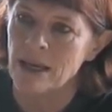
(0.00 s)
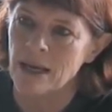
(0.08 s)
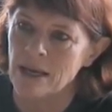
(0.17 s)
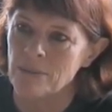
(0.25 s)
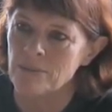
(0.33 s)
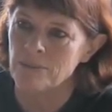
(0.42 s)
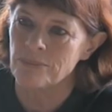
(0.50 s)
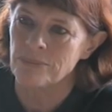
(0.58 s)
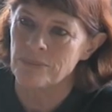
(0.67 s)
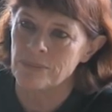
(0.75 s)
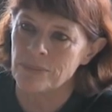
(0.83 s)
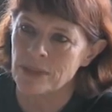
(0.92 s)
Um,
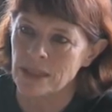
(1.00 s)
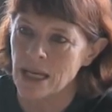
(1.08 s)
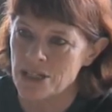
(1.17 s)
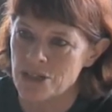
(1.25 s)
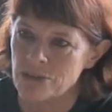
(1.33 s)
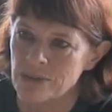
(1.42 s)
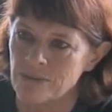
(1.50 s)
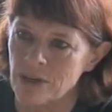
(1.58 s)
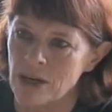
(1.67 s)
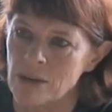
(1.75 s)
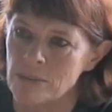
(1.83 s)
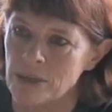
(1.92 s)
the larger
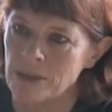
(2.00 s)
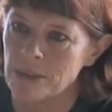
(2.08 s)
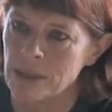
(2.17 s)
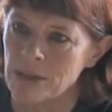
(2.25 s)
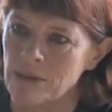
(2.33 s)
environment, the bigger